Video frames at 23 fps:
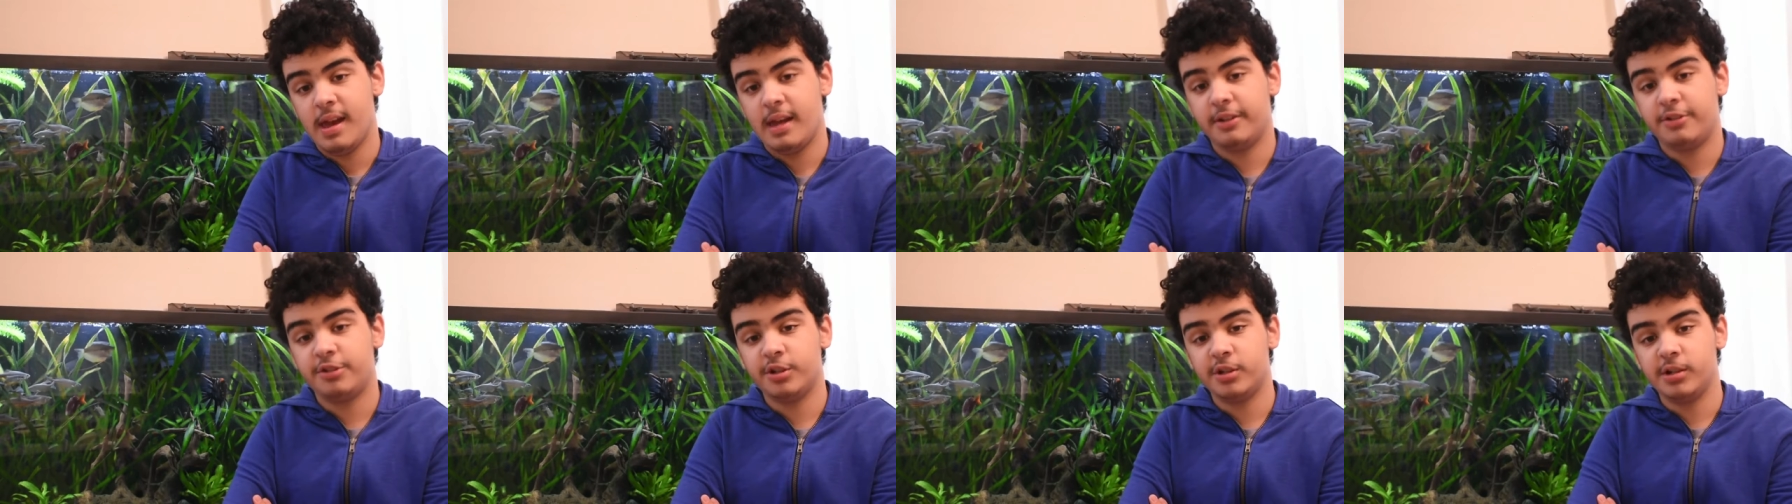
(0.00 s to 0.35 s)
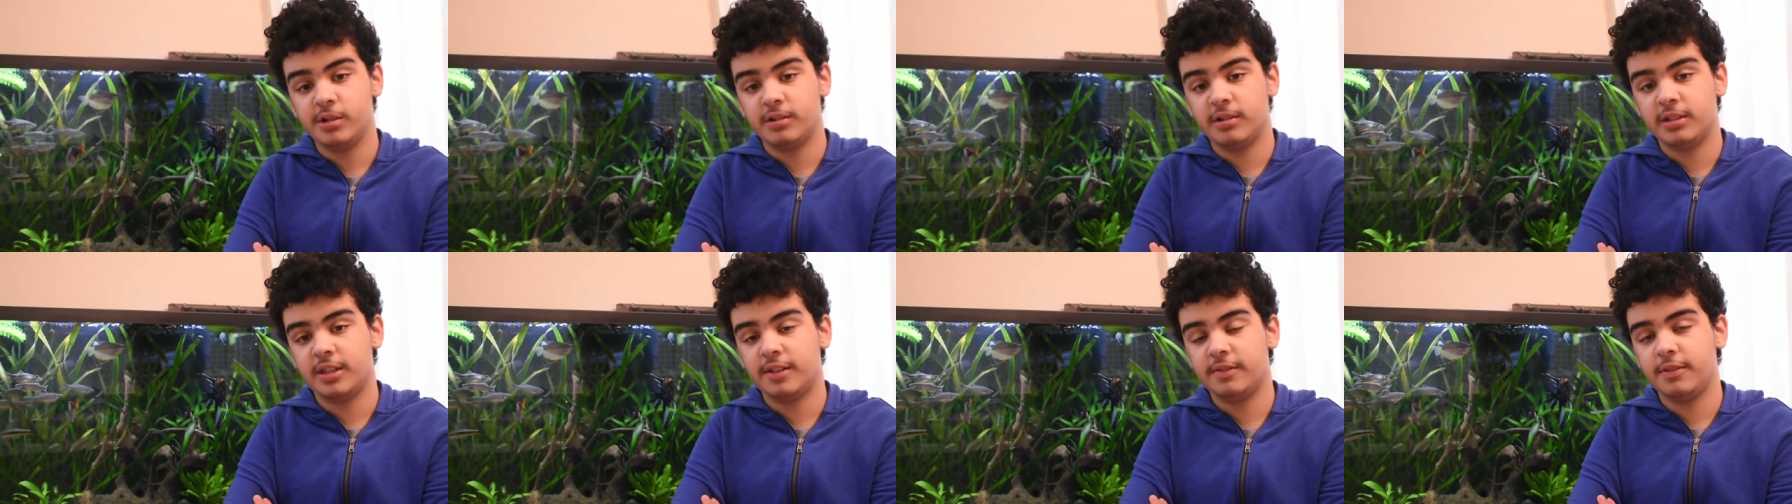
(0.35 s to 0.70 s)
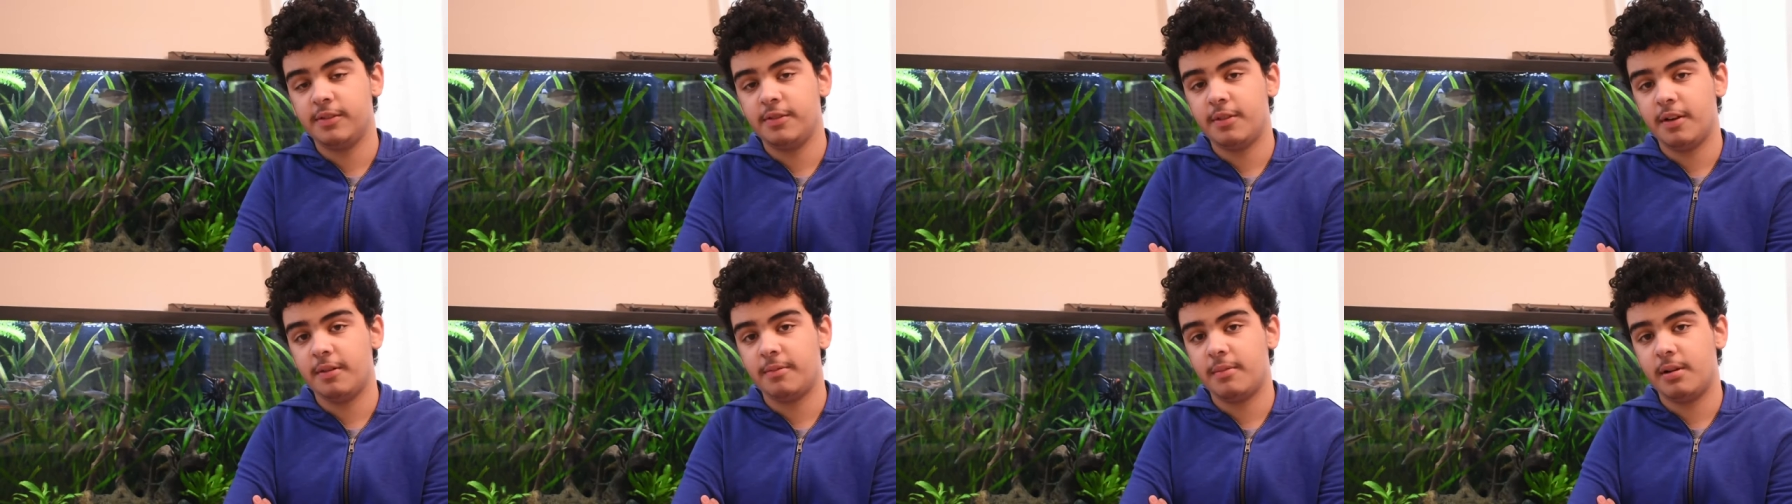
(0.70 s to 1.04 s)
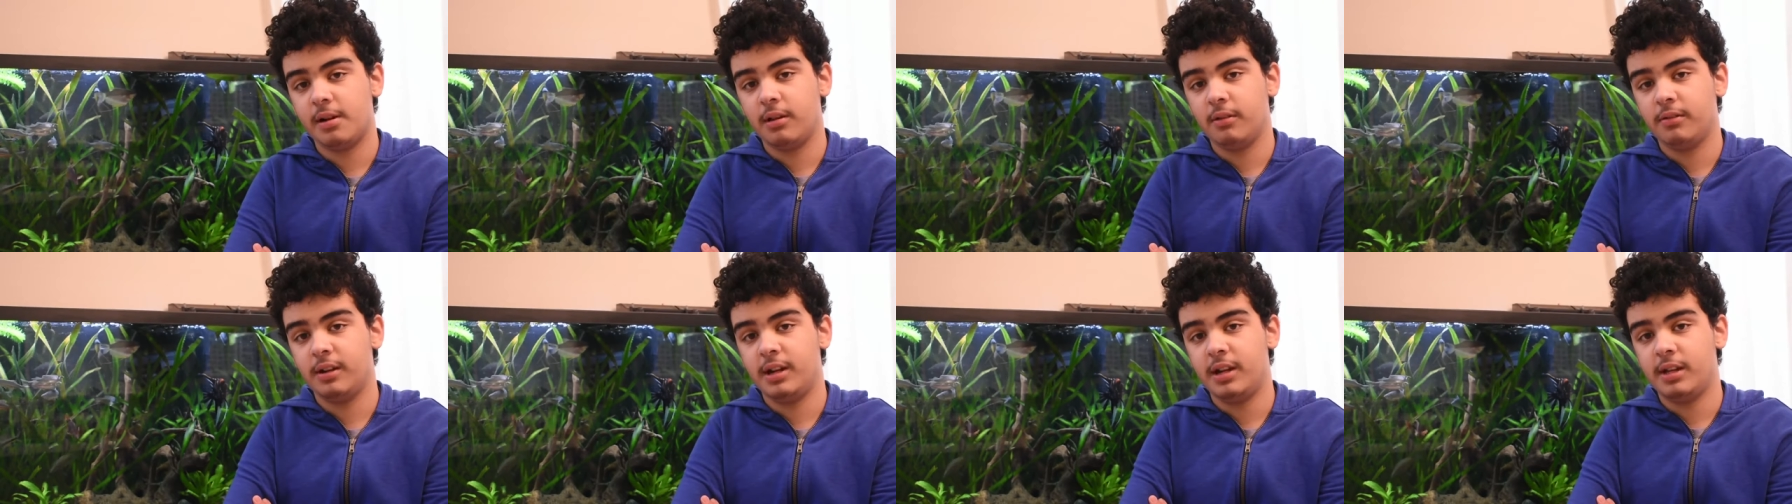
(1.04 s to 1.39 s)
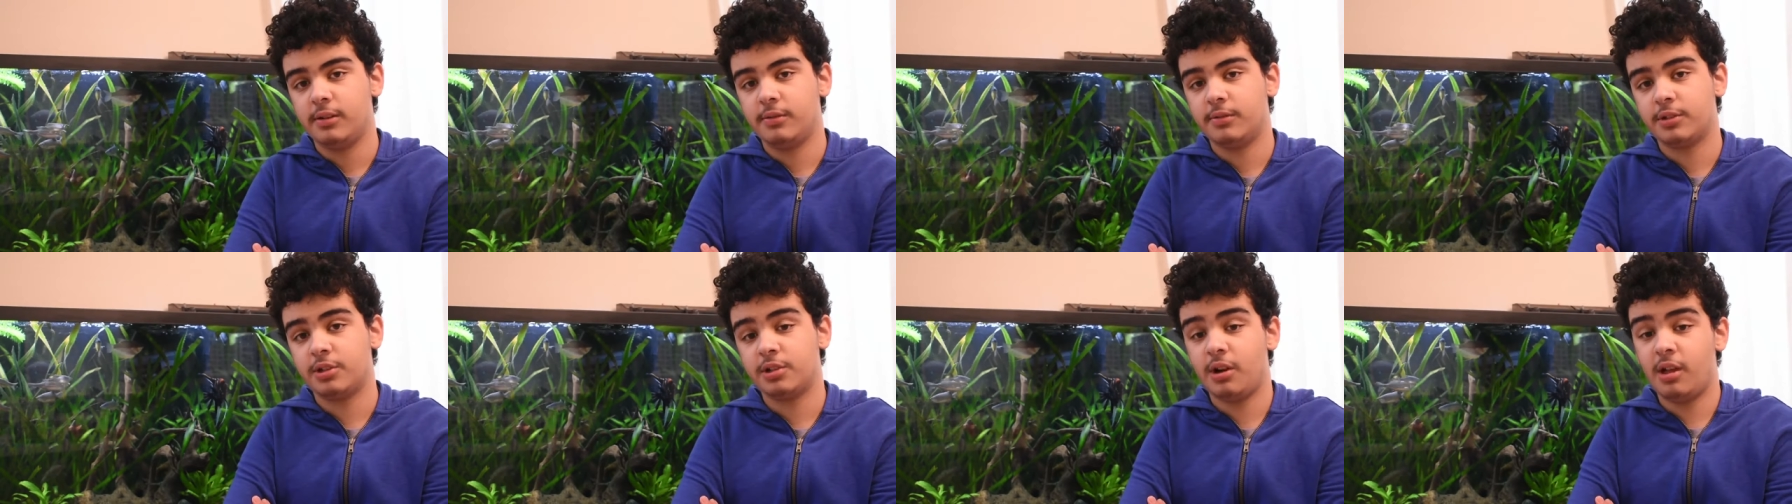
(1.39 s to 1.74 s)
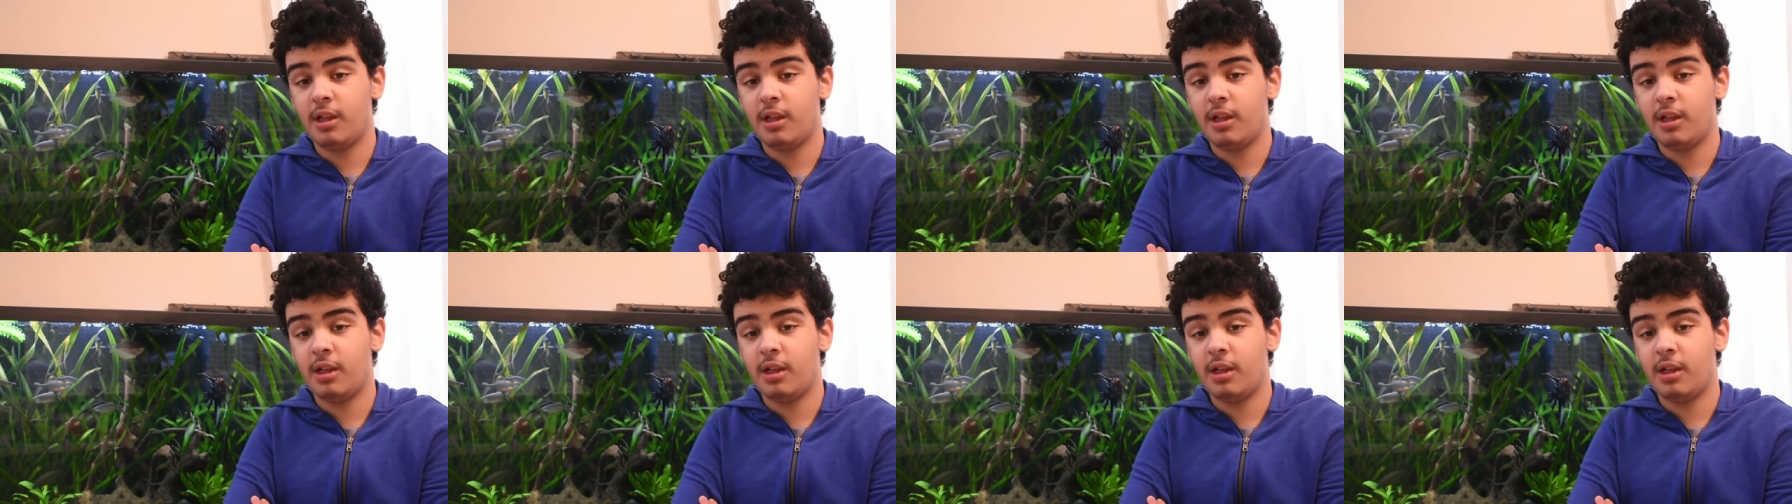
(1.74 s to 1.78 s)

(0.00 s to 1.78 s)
and 375 mile range, which are